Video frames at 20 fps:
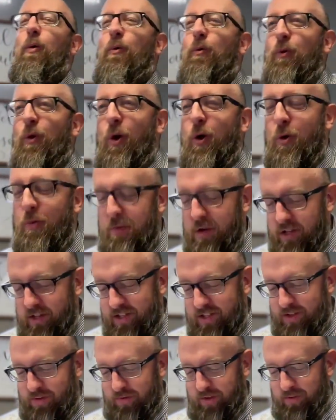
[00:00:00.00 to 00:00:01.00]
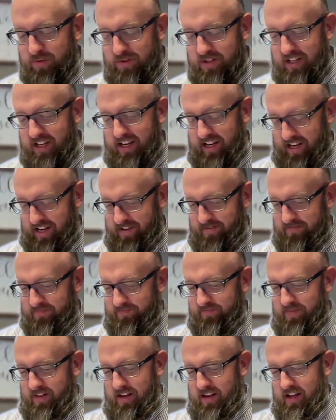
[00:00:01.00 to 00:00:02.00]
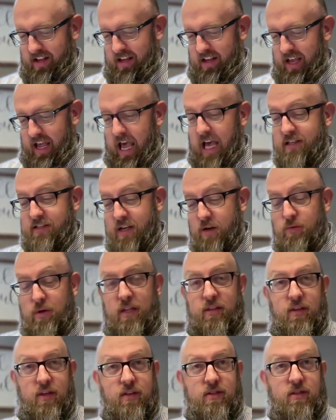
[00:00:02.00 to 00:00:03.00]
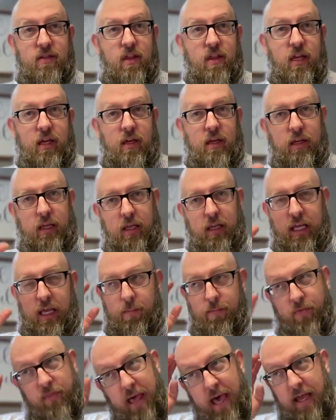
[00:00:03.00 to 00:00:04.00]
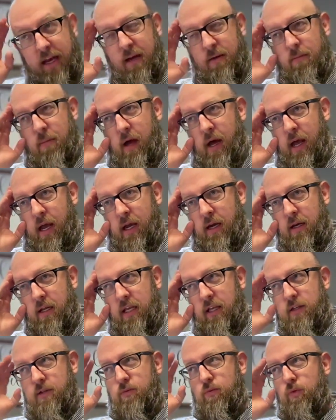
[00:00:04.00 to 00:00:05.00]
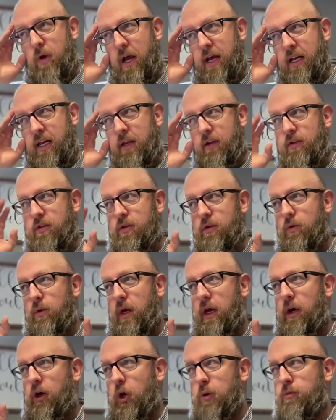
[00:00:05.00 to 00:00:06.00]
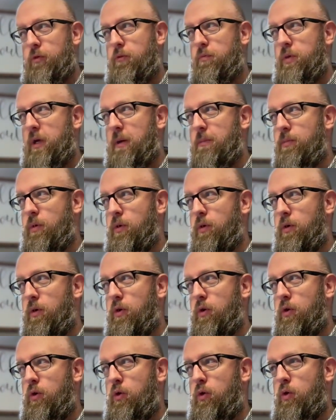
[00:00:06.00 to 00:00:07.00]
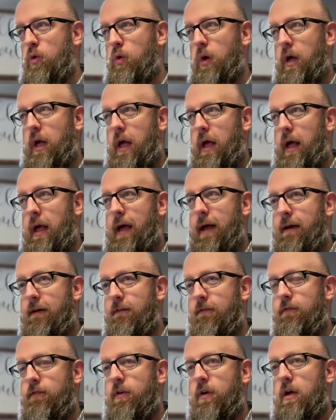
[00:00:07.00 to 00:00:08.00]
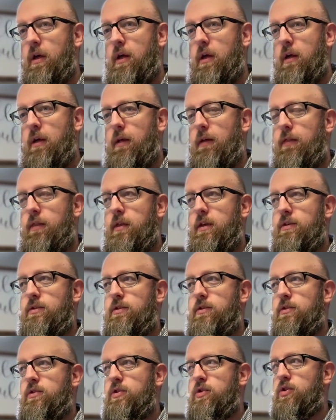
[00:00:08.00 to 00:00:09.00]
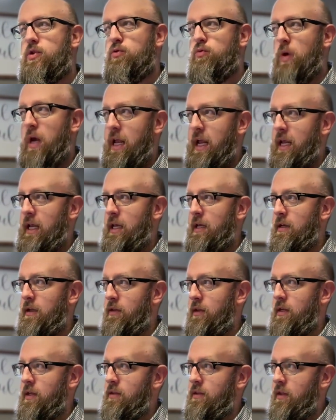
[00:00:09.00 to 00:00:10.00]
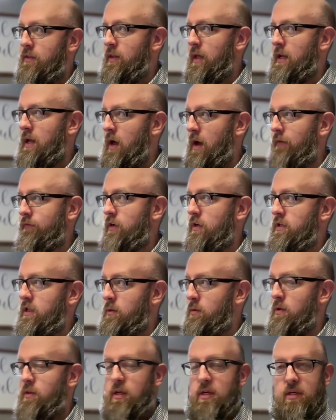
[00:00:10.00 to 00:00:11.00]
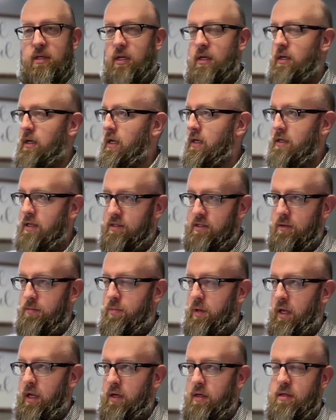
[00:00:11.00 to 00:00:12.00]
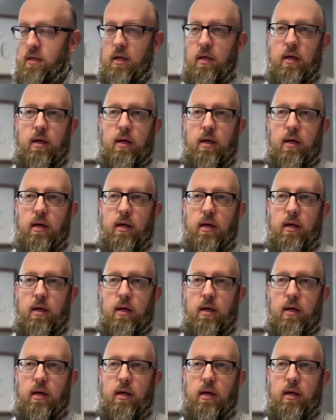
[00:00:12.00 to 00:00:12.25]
Romans 15. As I read this, think keep that in mind. He's writing to a group of people who have this strain that, that they now have to deal with. They didn't anticipate.